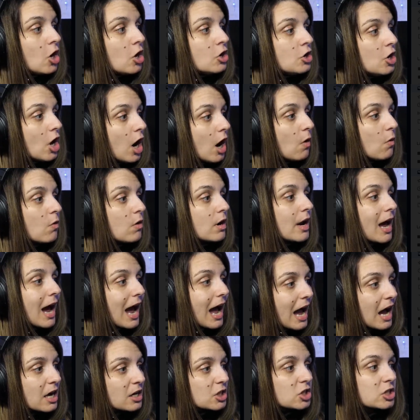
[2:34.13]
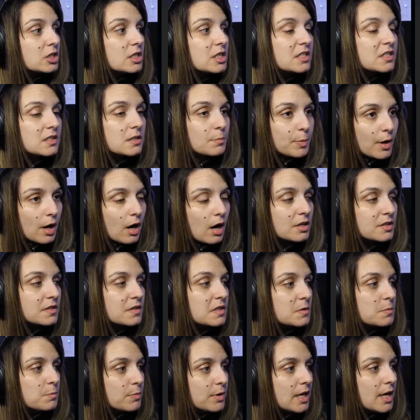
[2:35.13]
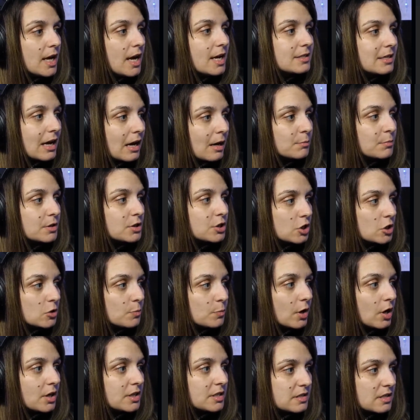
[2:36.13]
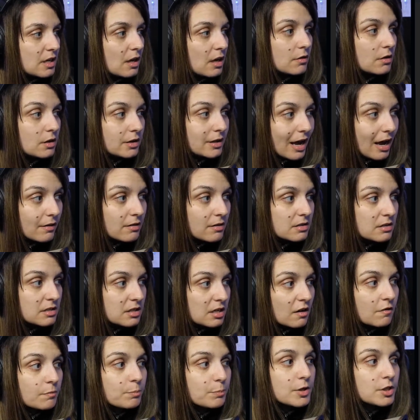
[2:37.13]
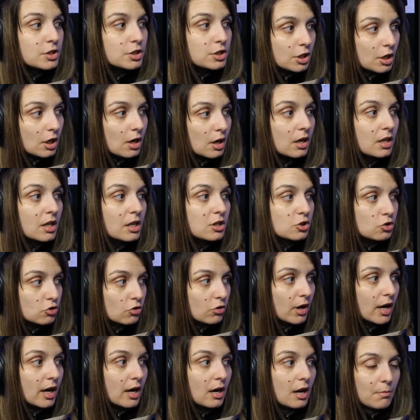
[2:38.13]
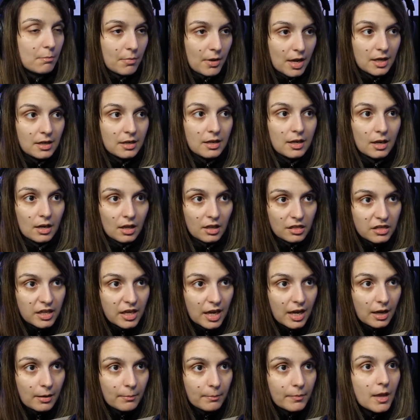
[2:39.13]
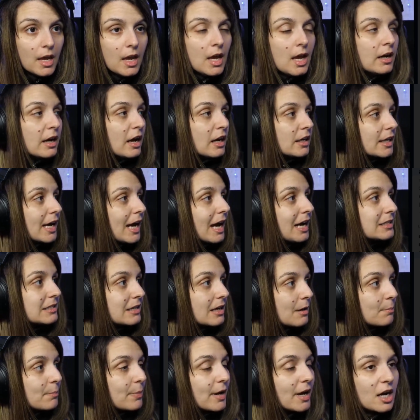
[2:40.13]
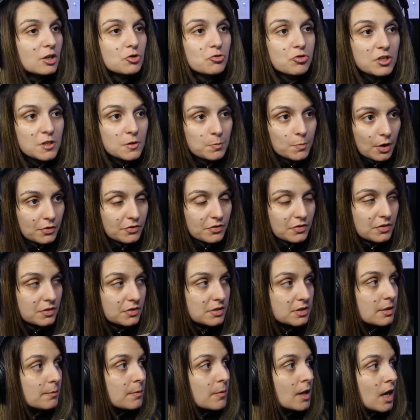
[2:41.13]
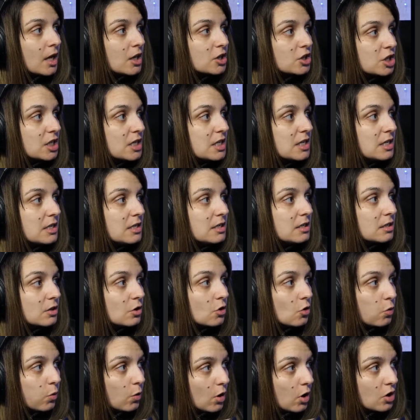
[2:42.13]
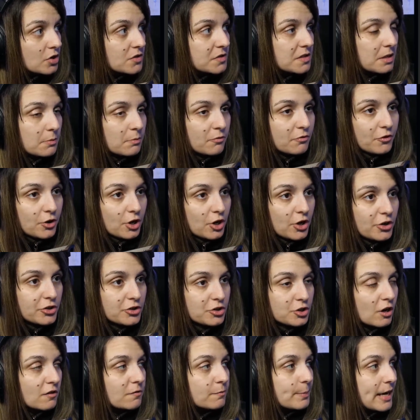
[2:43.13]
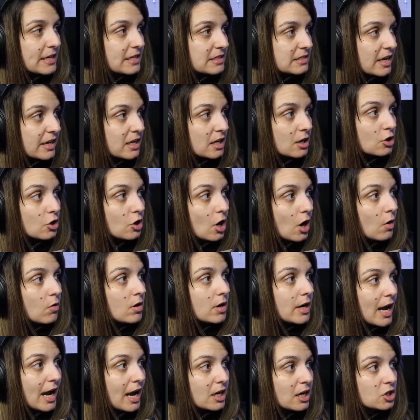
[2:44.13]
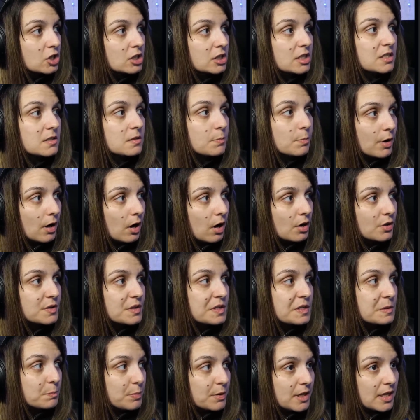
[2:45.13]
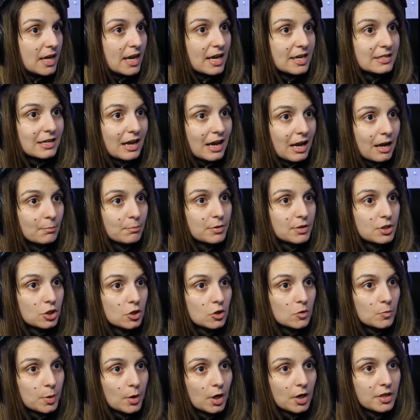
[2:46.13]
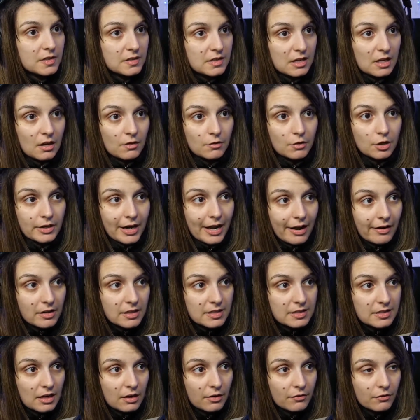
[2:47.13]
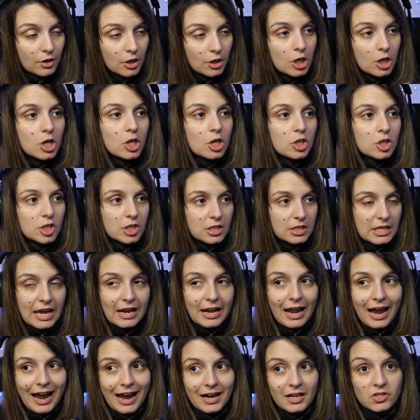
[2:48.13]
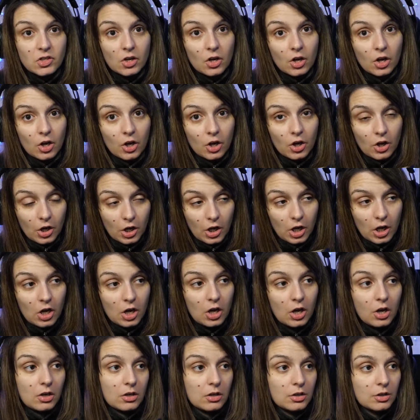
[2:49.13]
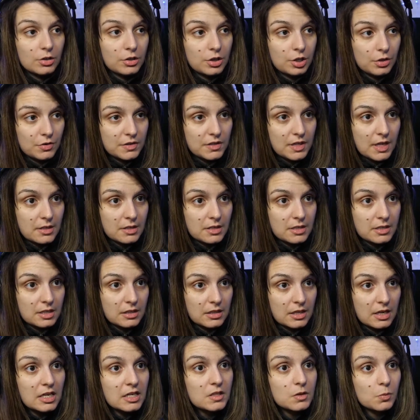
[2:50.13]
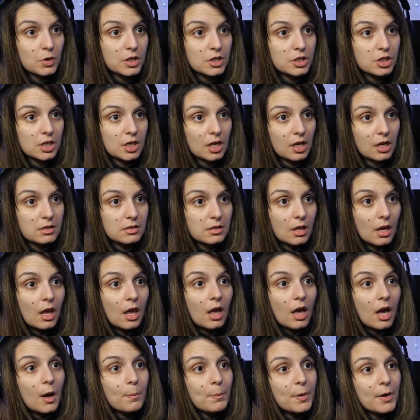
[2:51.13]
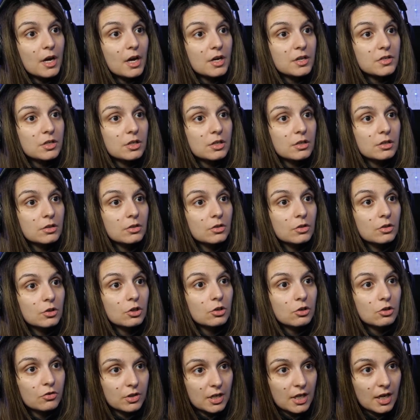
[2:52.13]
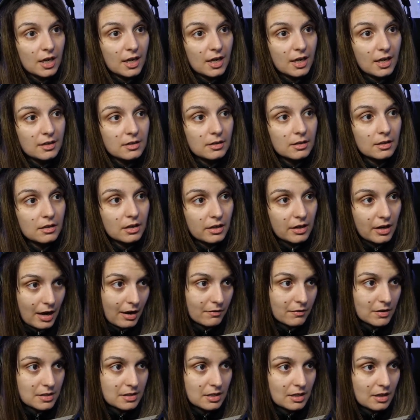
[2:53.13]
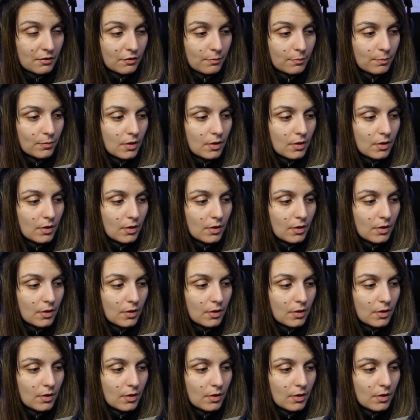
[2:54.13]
No one actually supports this BS Amber 2.0 narrative, but journalists trying to make it a thing. Now Kat Tenbarge responds. She quotes him first off by saying no one actually supports this BS Amber 2.0 narrative. She then adds her 2 cents to this, which is a person who created the narrative.